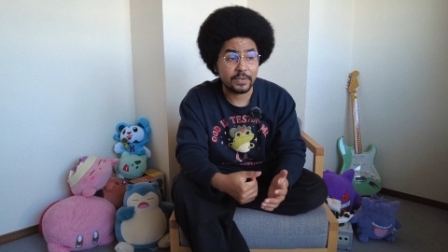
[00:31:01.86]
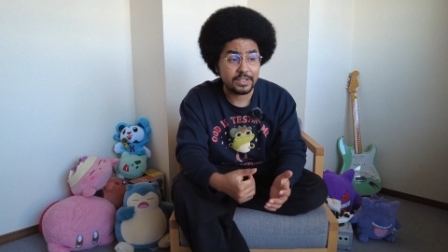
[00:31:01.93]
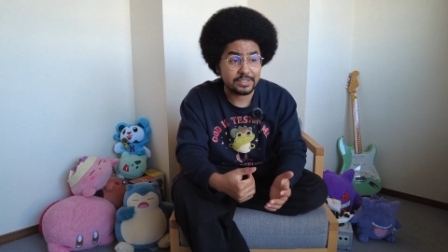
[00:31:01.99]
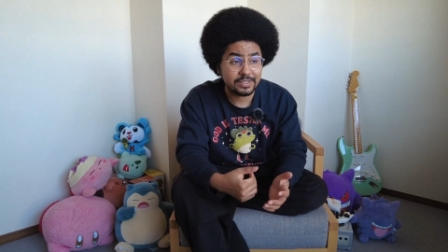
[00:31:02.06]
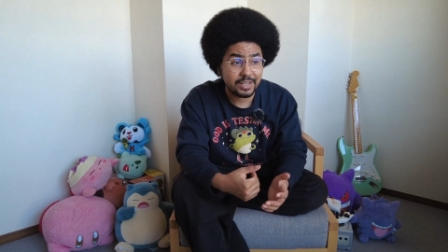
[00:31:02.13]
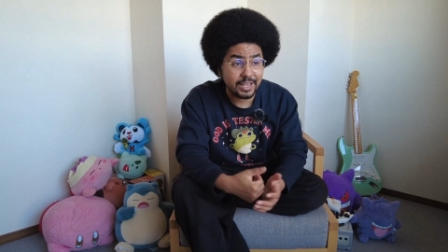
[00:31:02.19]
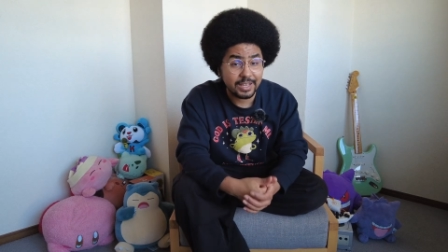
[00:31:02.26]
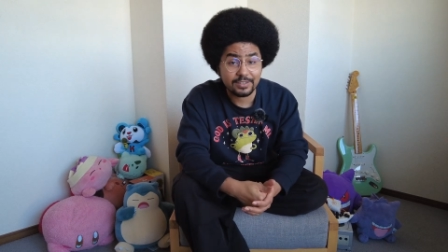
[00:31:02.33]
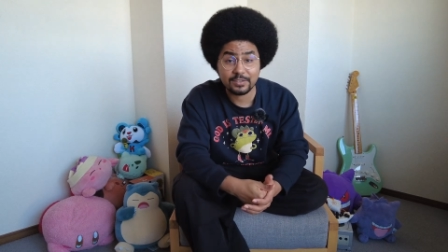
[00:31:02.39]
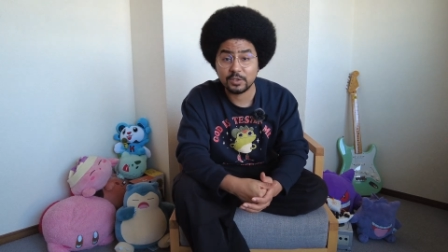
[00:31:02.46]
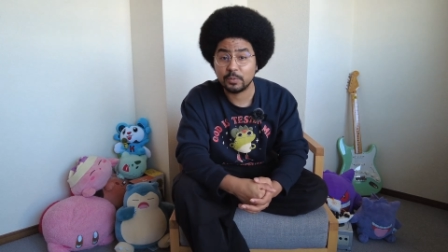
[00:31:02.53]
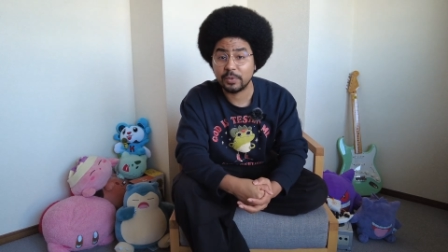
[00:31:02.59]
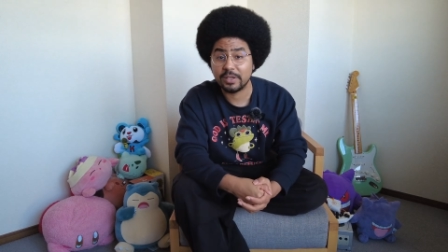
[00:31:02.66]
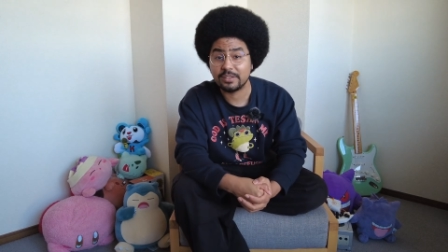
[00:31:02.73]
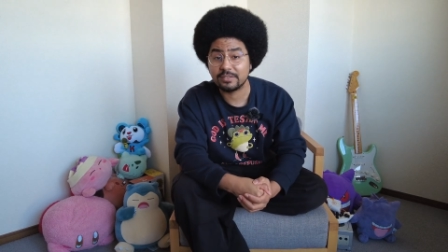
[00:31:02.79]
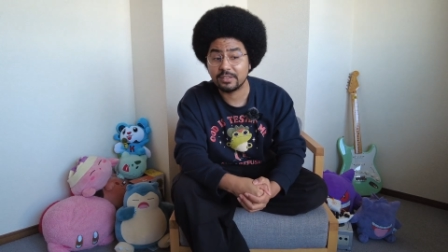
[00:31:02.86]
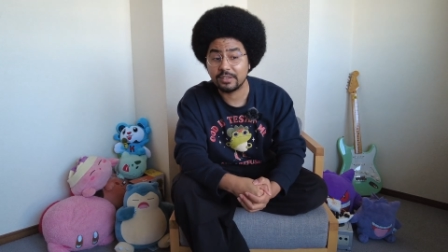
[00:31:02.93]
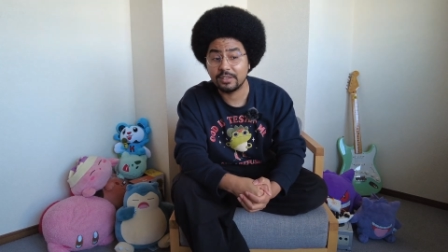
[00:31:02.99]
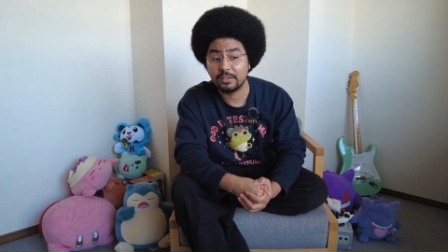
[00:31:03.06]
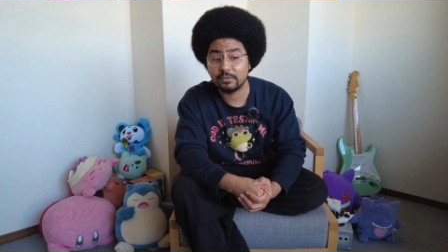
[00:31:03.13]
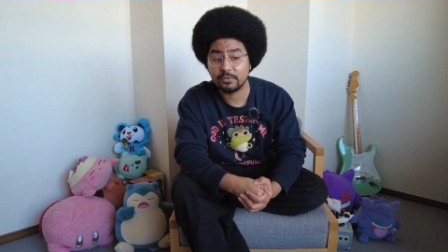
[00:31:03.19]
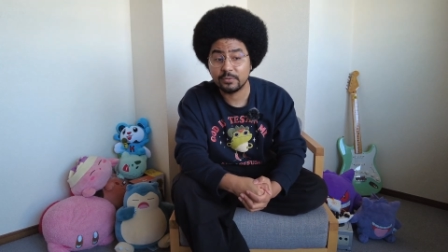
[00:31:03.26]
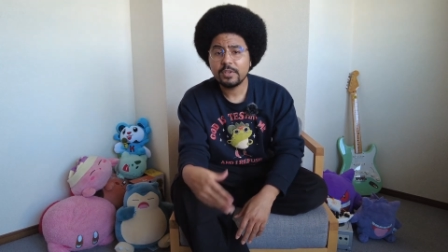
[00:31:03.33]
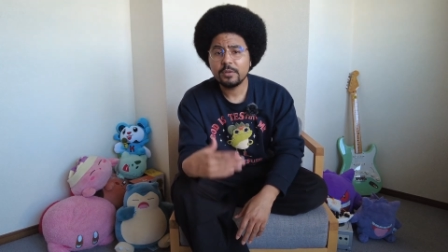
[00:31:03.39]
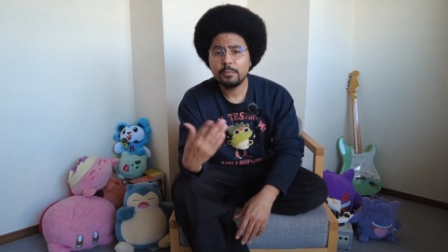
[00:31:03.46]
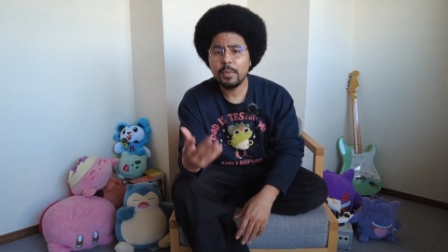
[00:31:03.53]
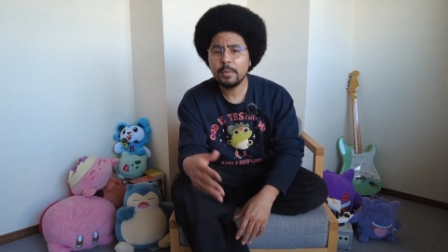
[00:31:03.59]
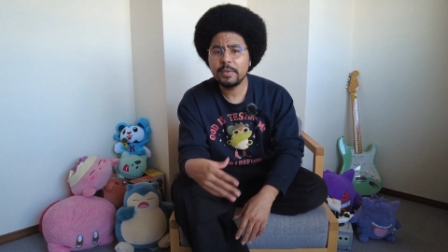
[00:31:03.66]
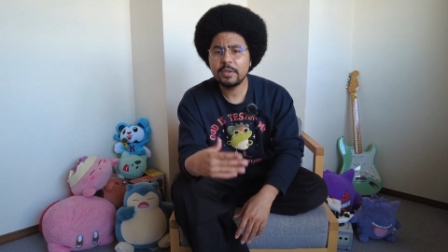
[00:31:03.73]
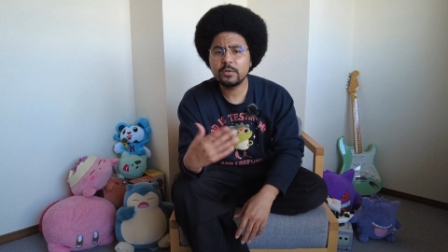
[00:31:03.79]
fantastic place to live.
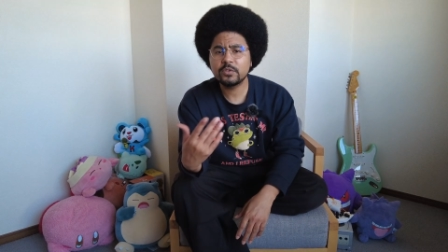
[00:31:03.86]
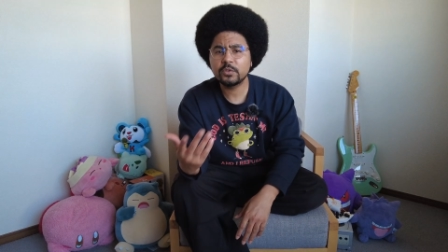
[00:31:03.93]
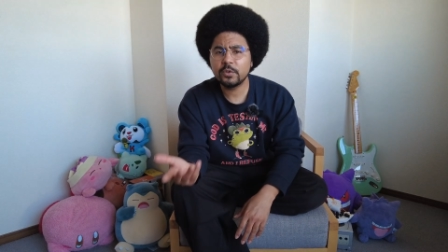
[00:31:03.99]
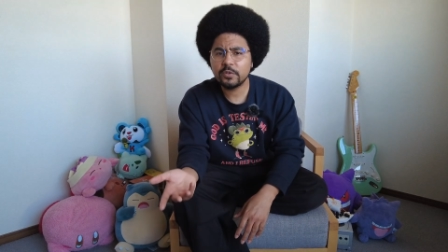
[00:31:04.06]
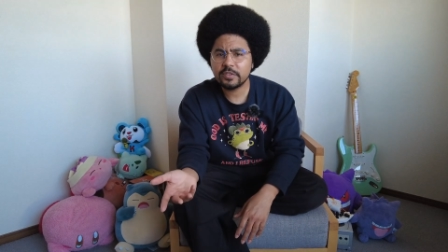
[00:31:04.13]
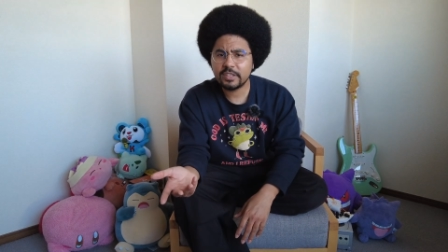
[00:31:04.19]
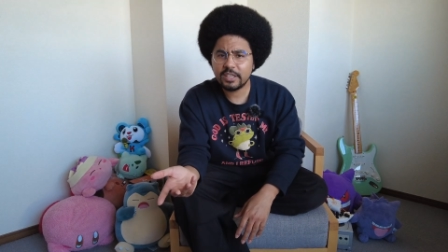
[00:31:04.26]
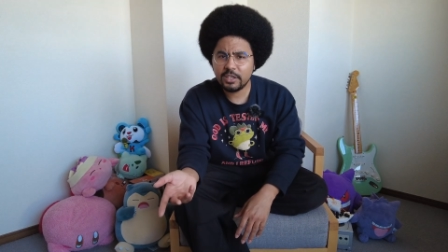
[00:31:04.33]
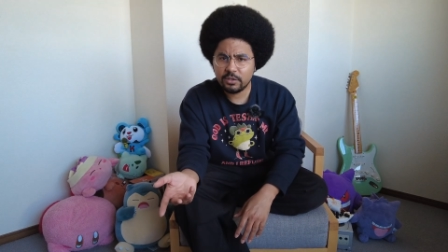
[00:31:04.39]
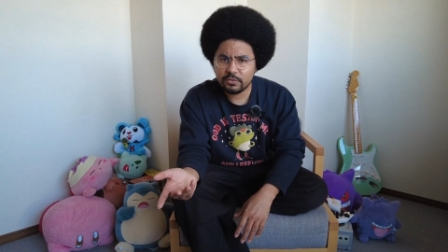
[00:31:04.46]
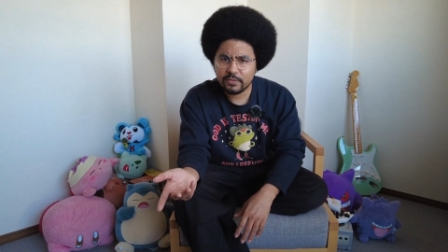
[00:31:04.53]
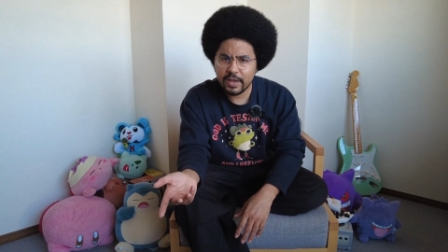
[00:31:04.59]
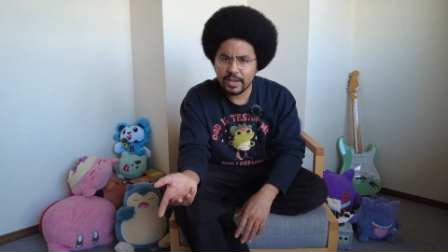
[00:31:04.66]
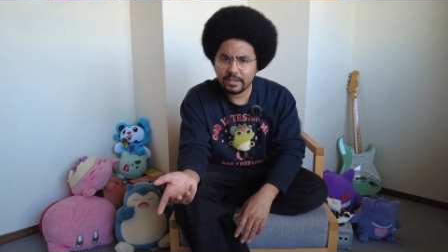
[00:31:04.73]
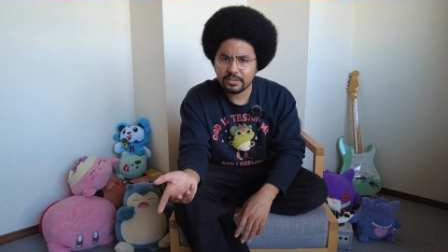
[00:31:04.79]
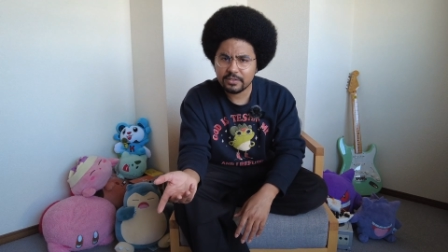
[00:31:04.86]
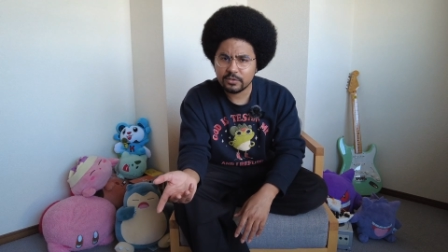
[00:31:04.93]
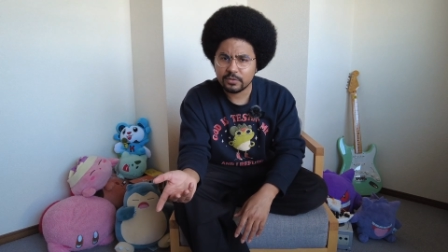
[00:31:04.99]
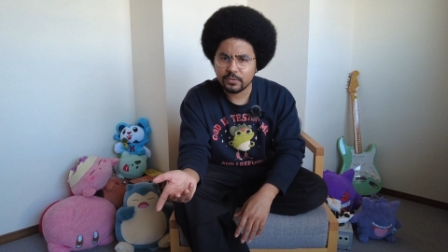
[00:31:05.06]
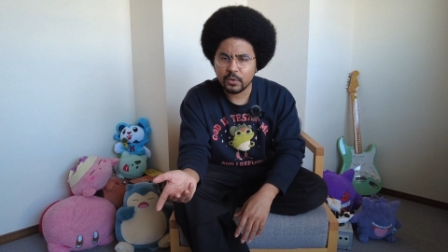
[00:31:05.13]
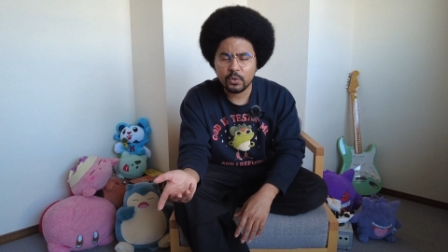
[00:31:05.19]
Remember, there was all those key factors, of